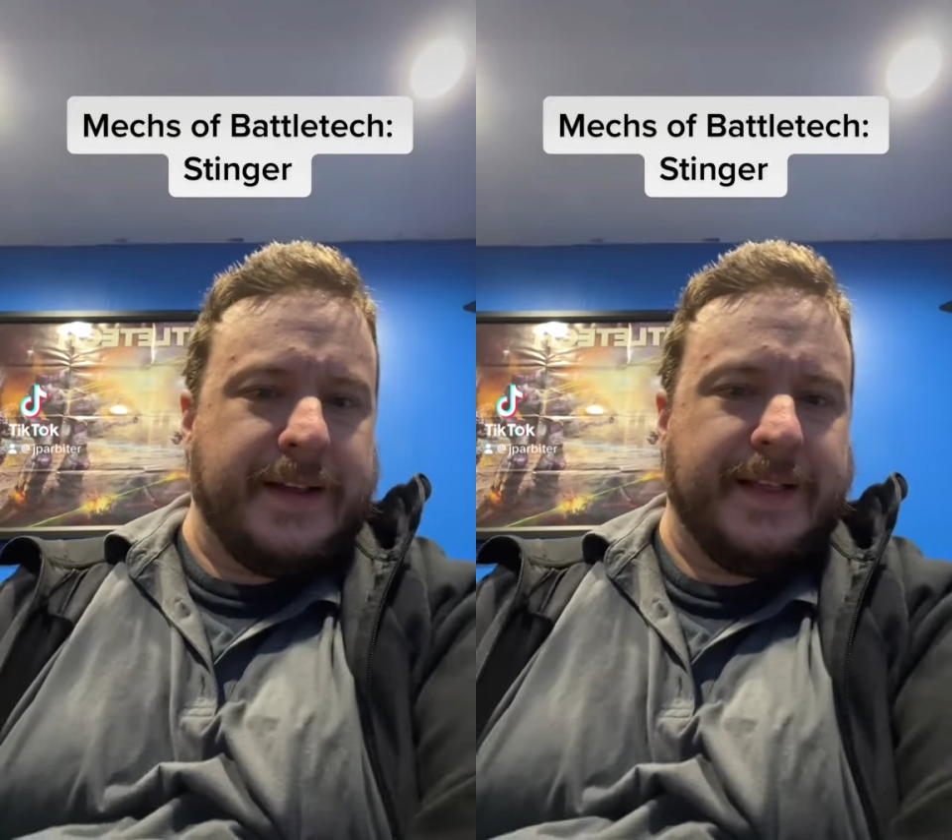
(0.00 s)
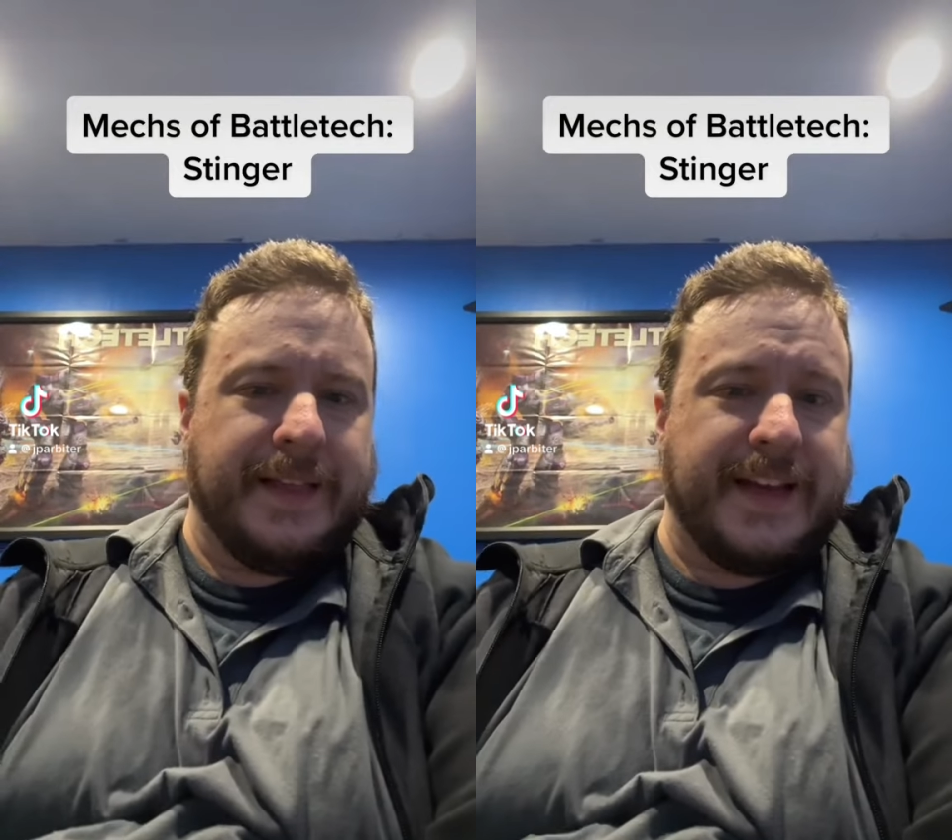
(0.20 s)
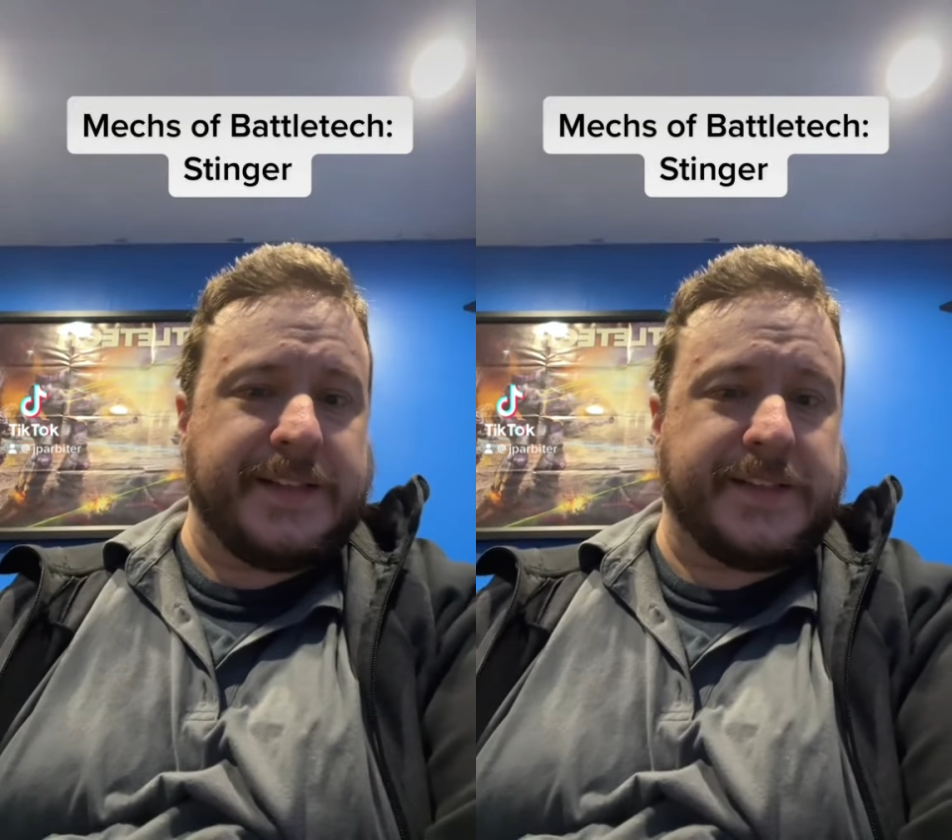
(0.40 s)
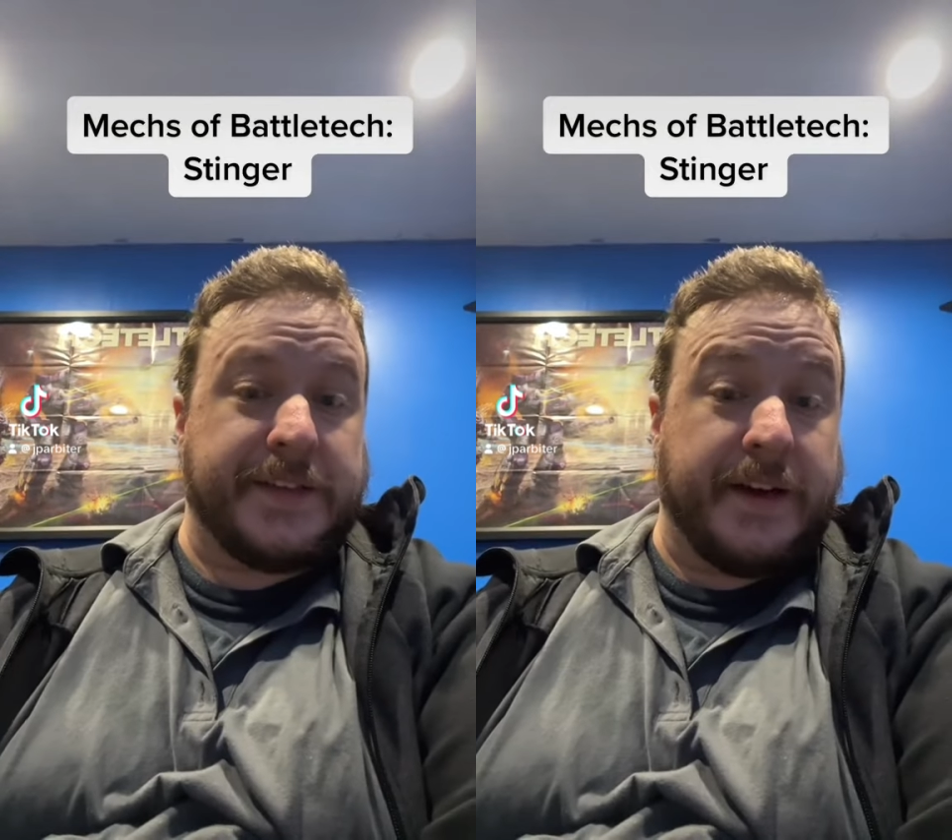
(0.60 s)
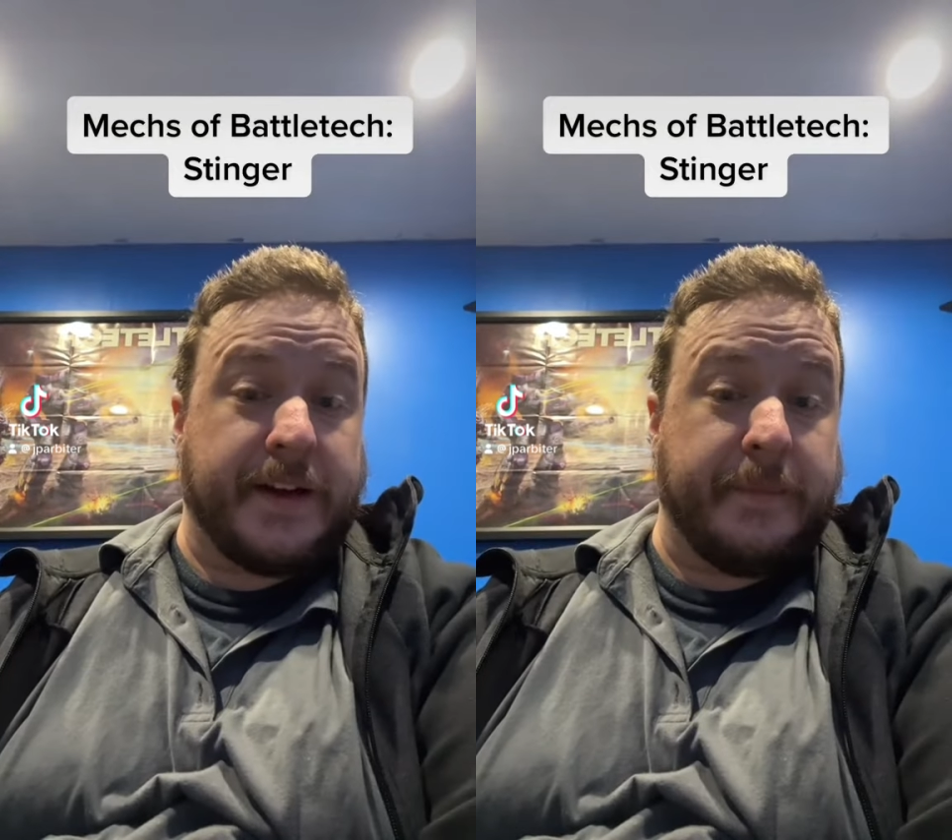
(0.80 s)
Let's
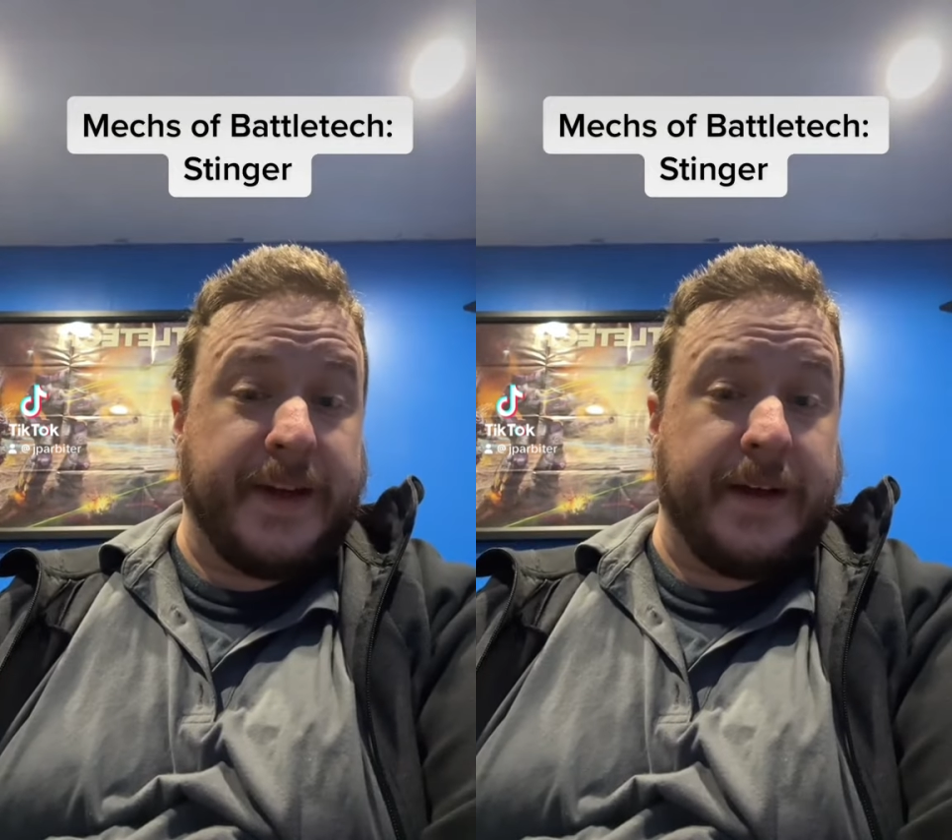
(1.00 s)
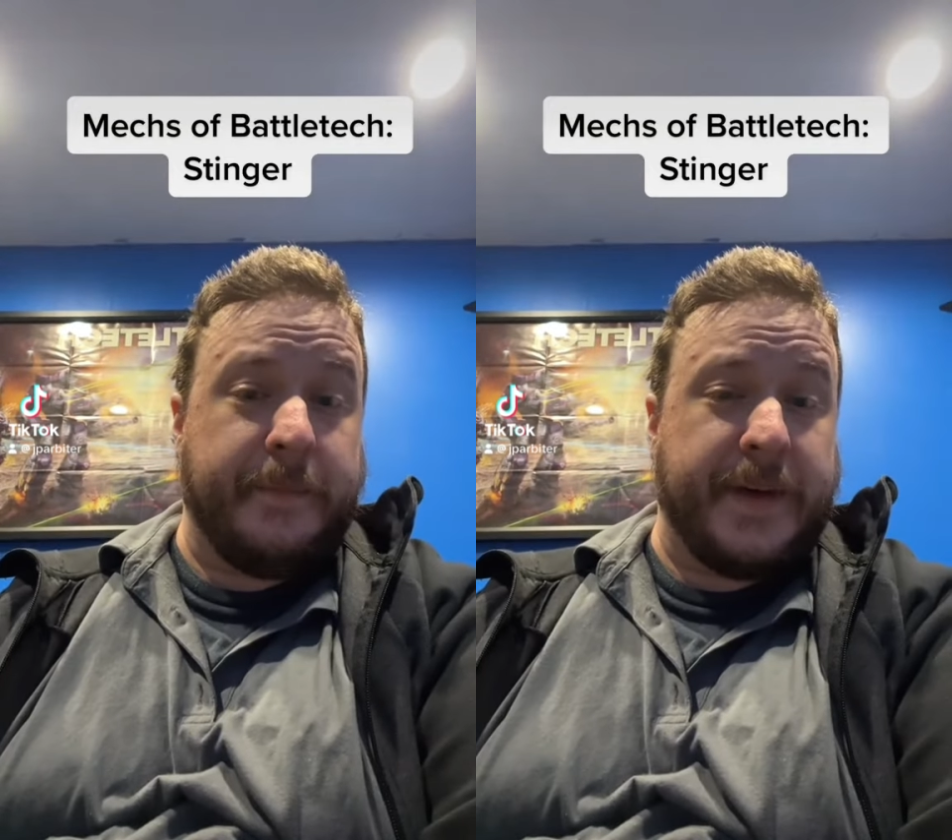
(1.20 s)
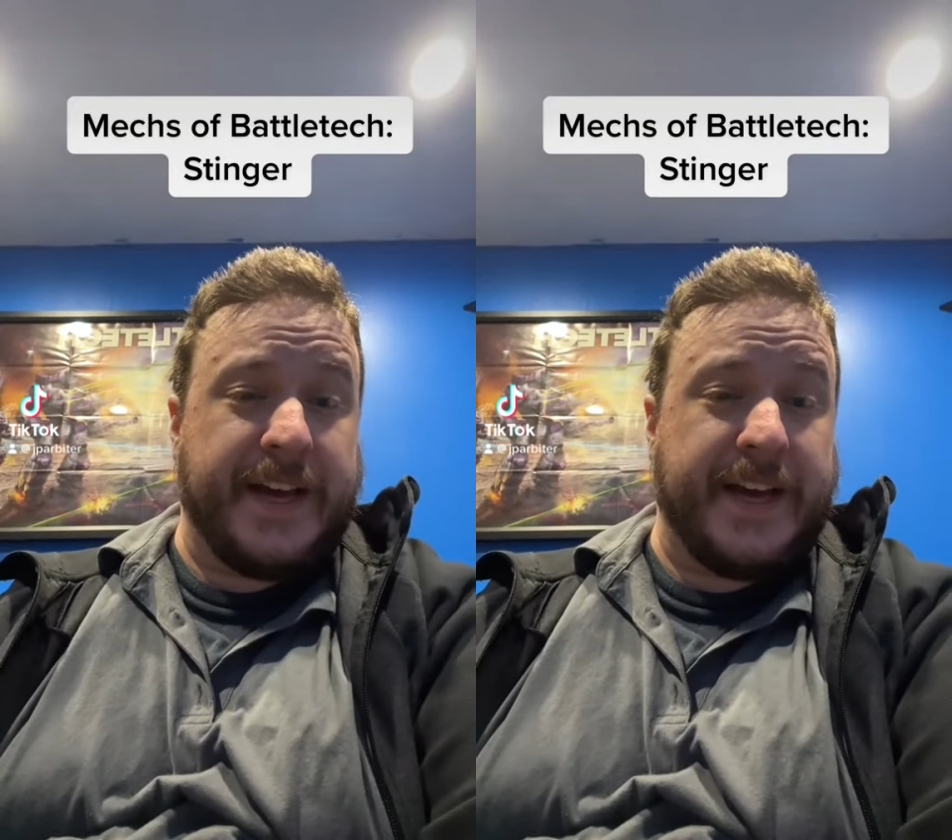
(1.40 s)
talk about